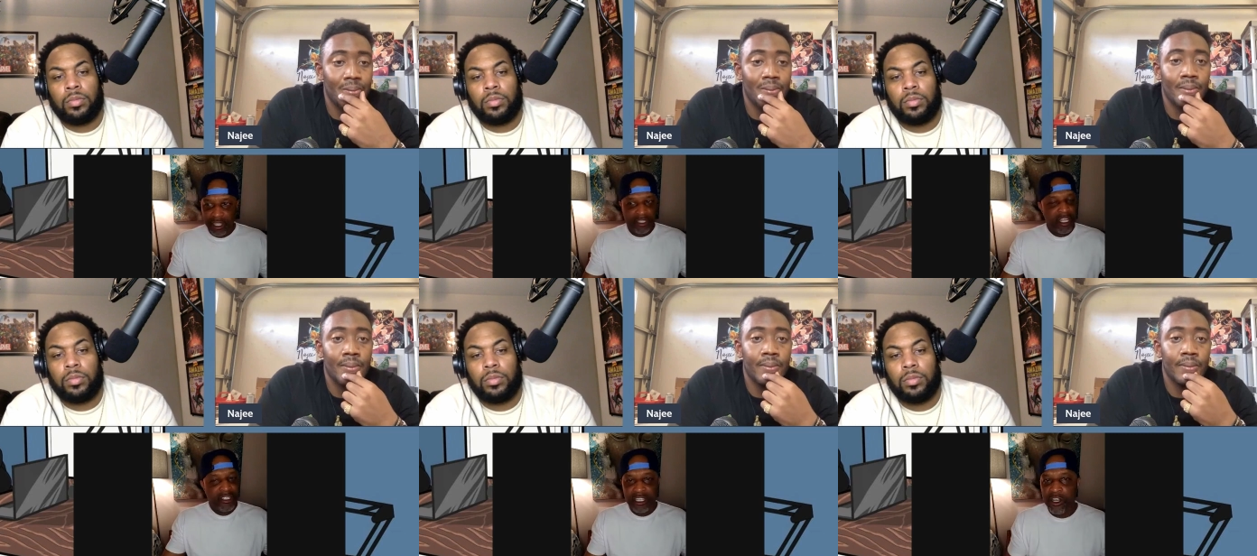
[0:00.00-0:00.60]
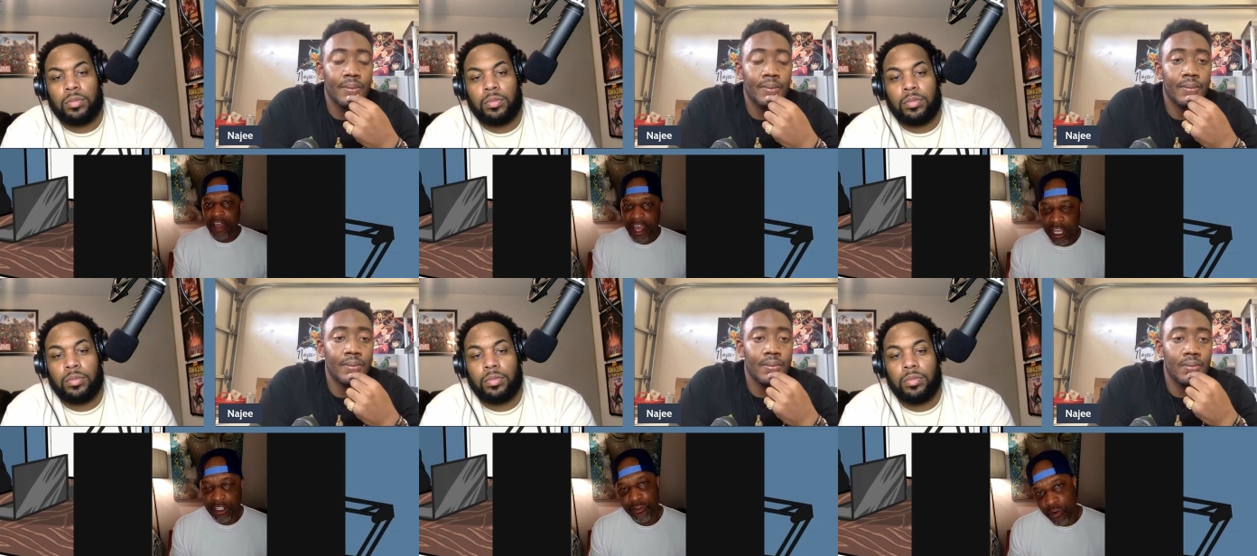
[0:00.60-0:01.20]
Speaker 1: they still
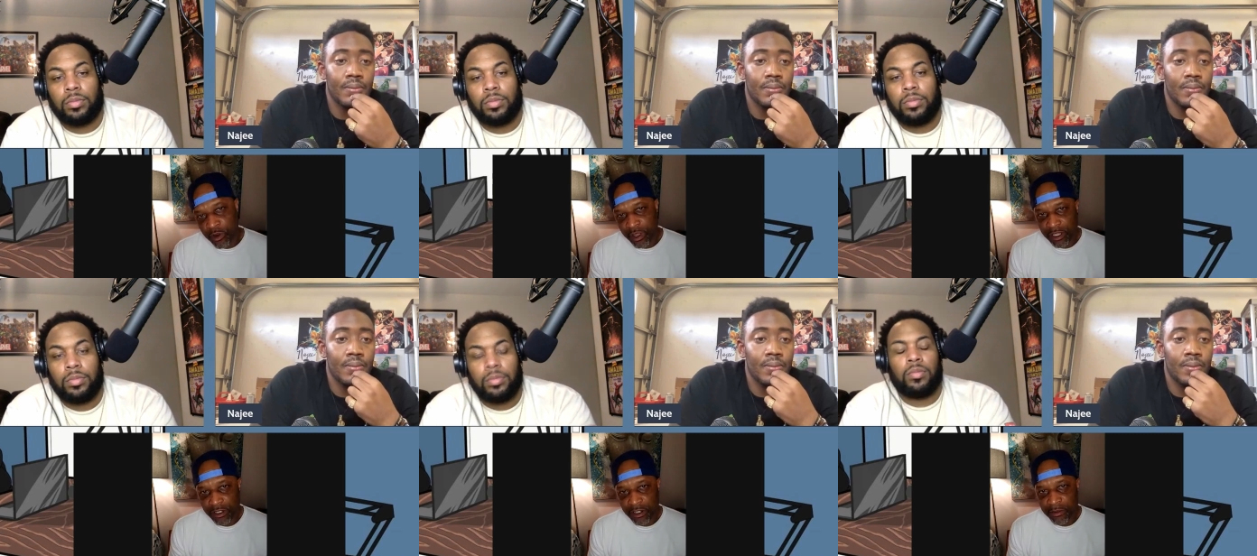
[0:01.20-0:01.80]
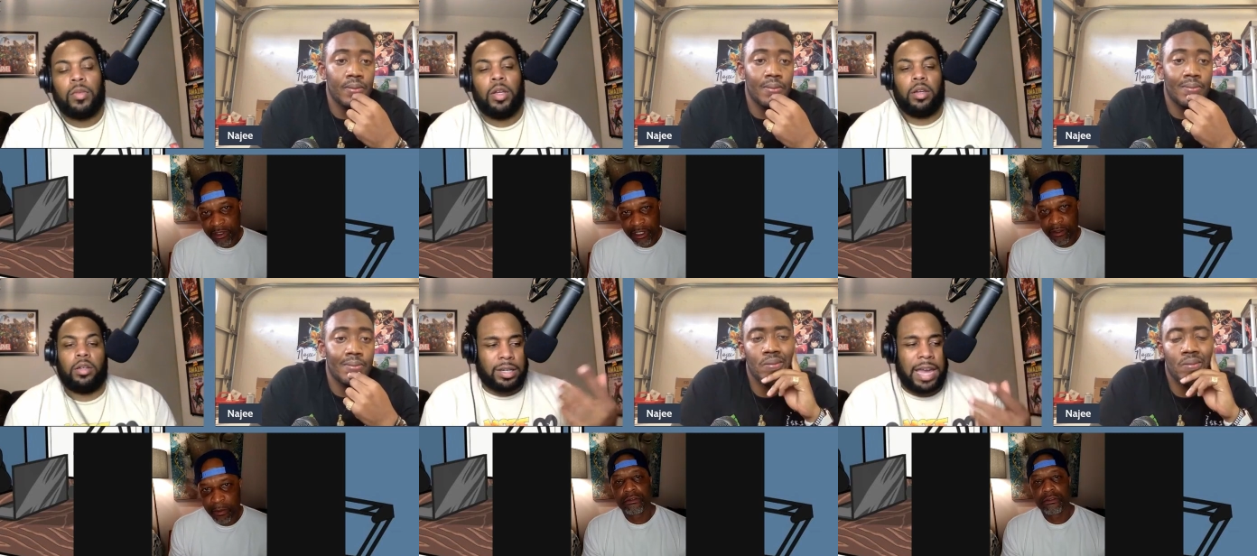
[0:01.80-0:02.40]
ask for it. You know what I mean? Yeah.
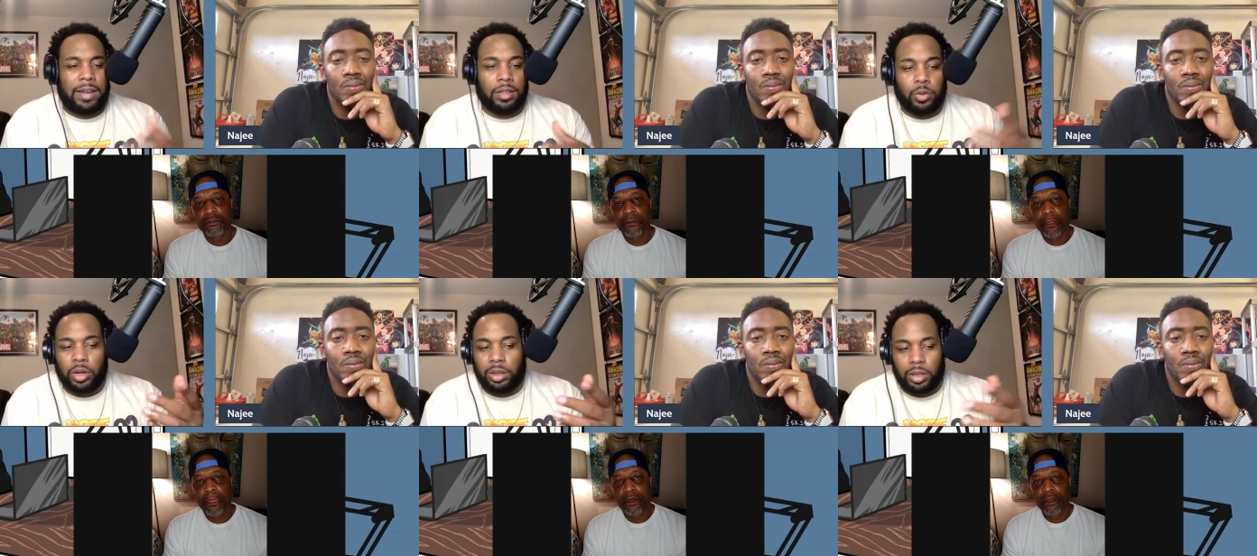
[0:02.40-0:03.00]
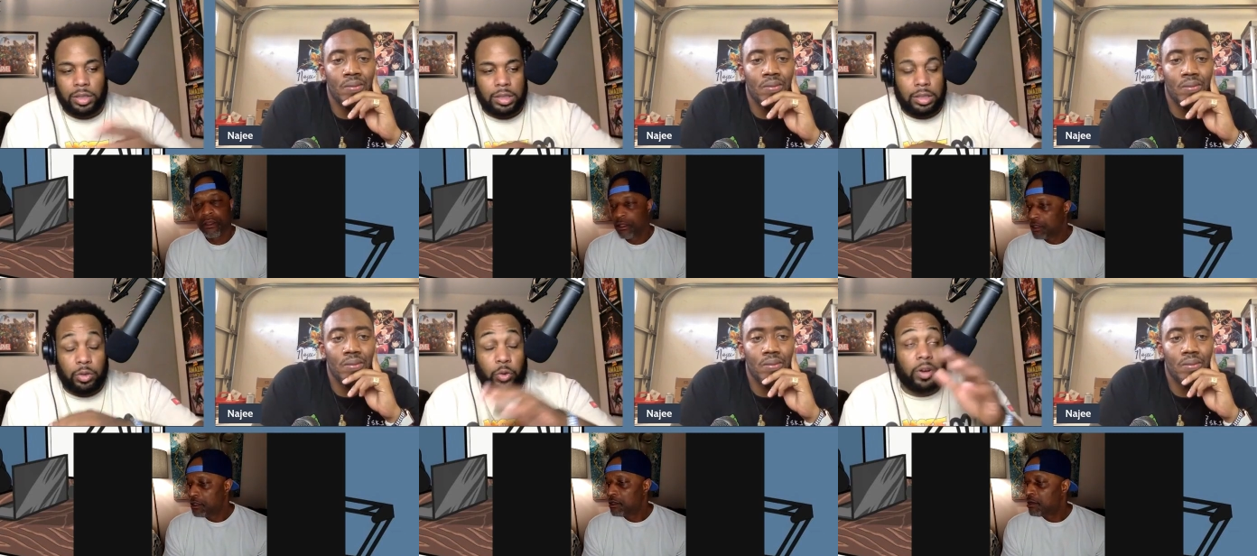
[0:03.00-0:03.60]
Speaker 2: No, Kathy Griffin
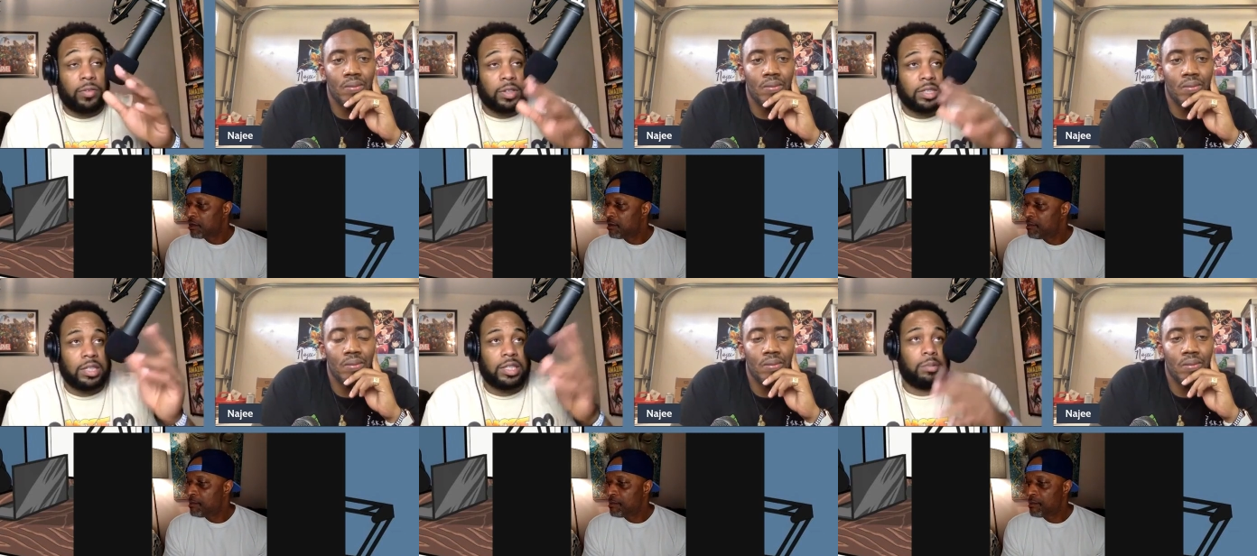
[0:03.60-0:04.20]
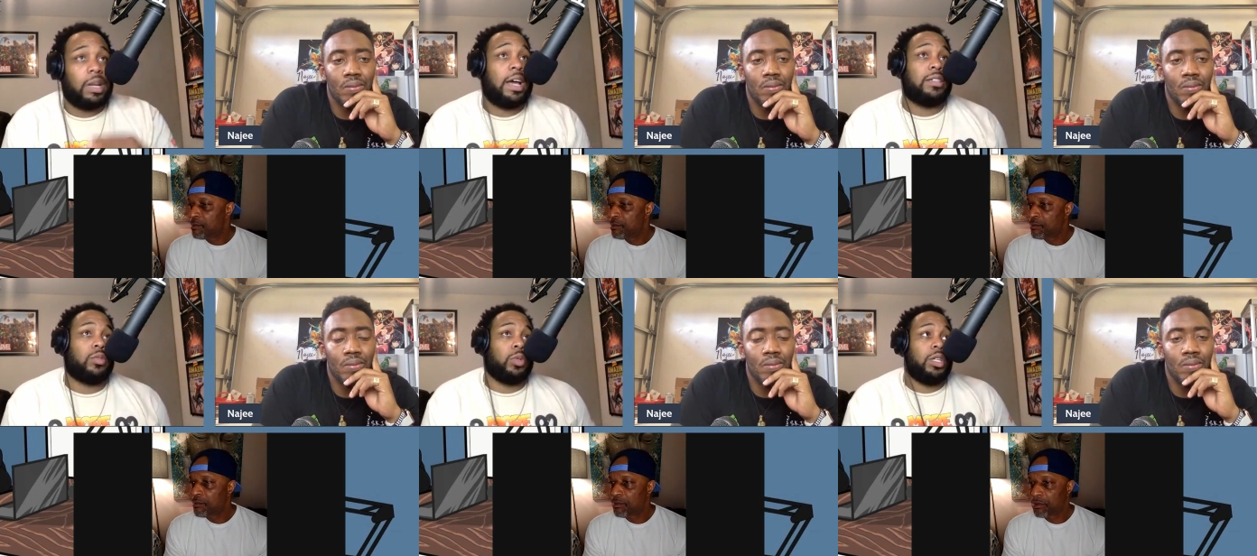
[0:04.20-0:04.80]
Griffin say something
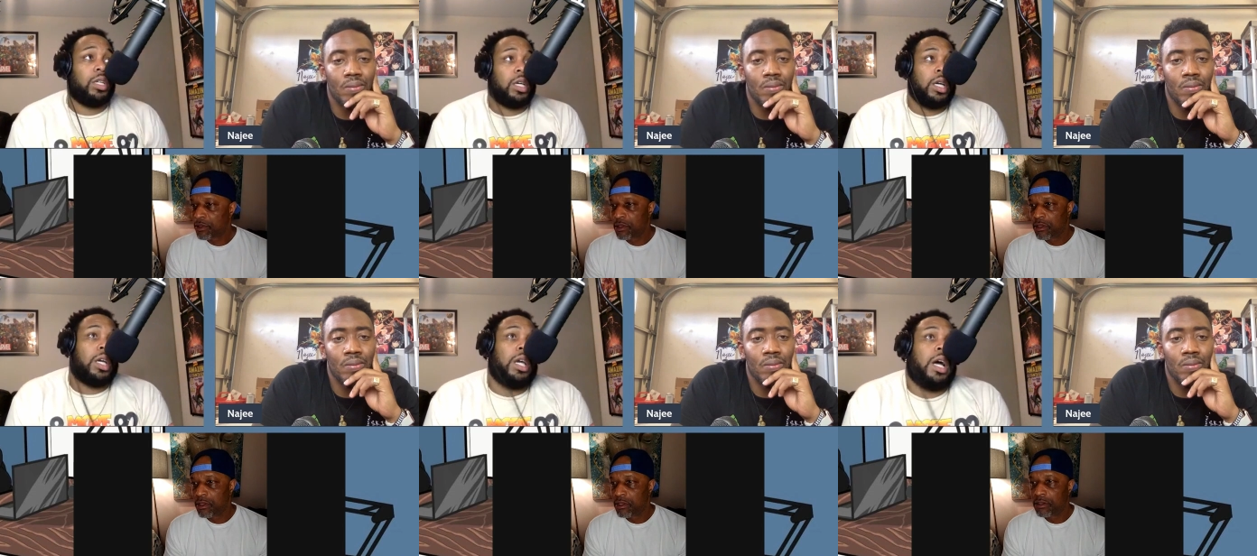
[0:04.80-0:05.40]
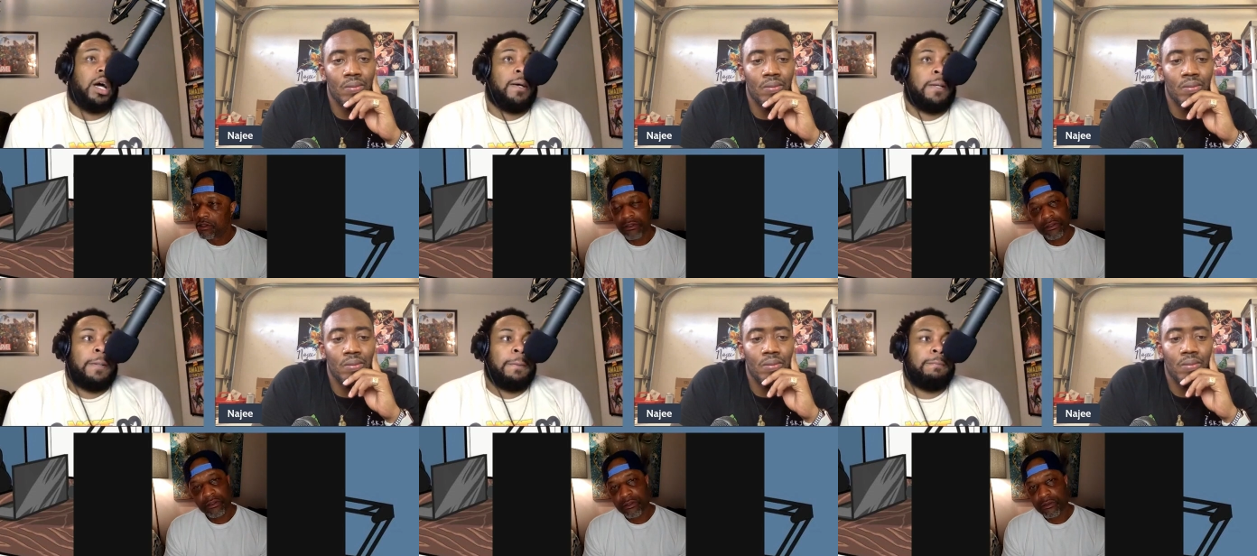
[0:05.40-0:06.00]
last week.
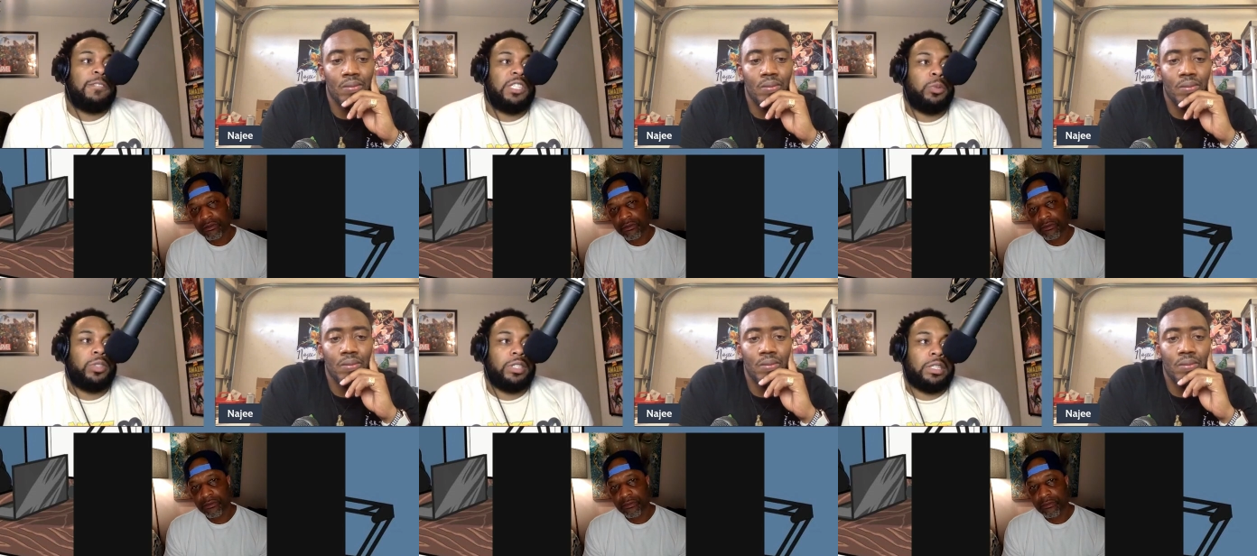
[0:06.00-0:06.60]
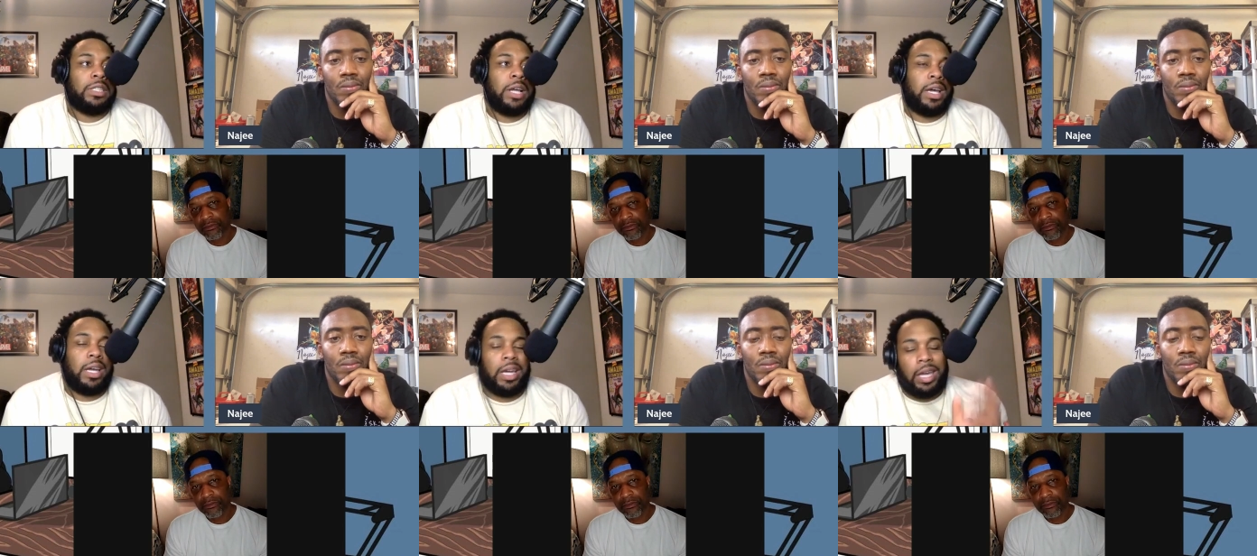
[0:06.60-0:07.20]
Um, she was just
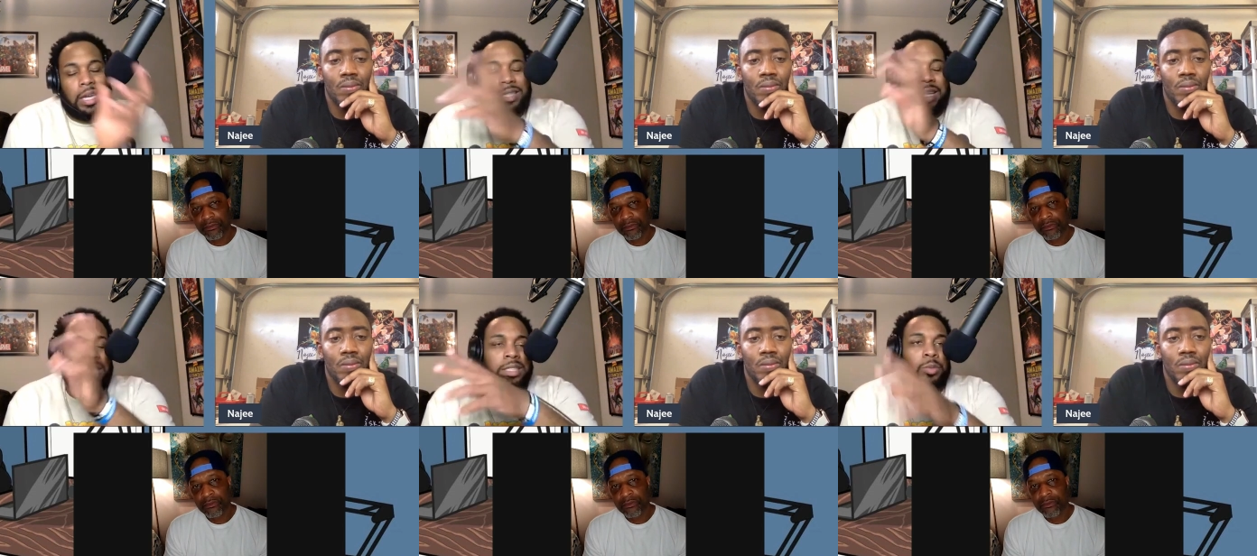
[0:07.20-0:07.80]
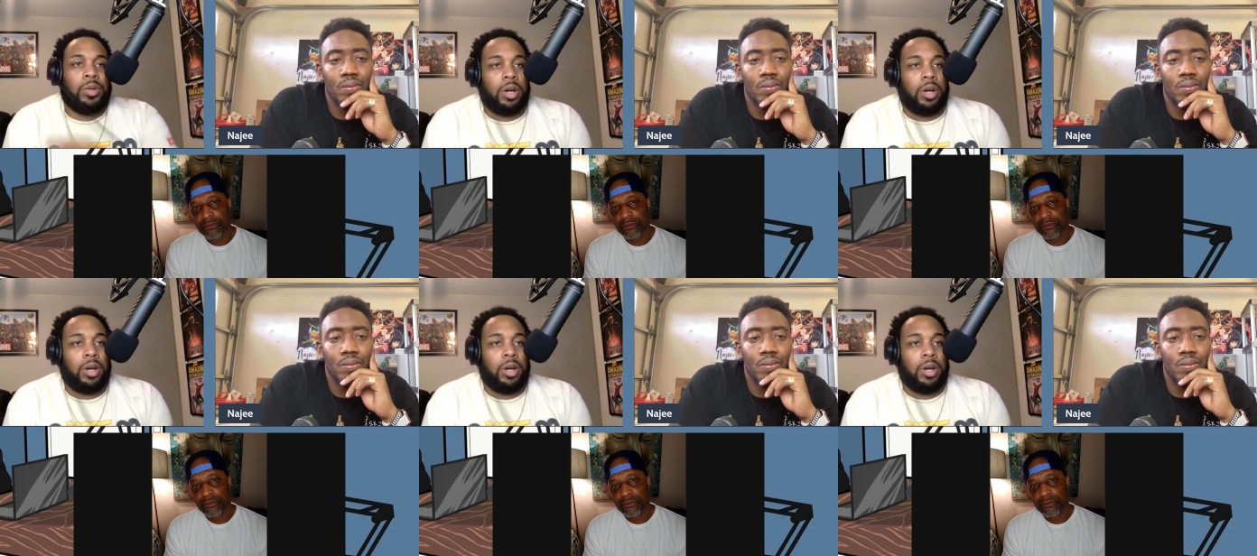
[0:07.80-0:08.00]
like, it, it's in